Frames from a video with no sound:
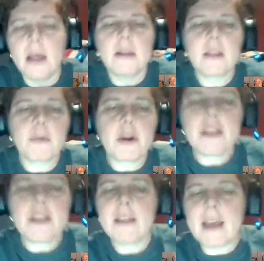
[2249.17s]
let's break
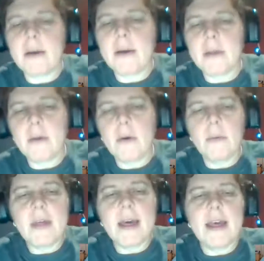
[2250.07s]
this down as though
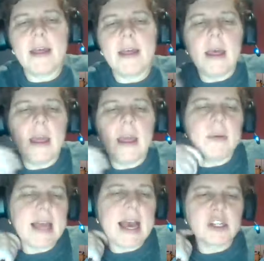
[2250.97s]
that it
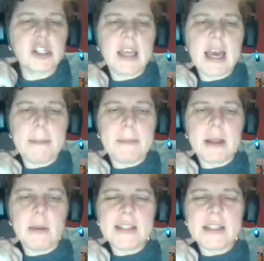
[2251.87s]
was actually
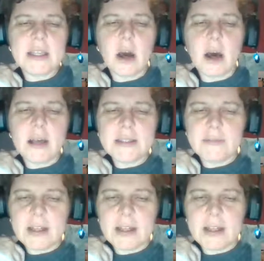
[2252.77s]
happening. What's the cost of it?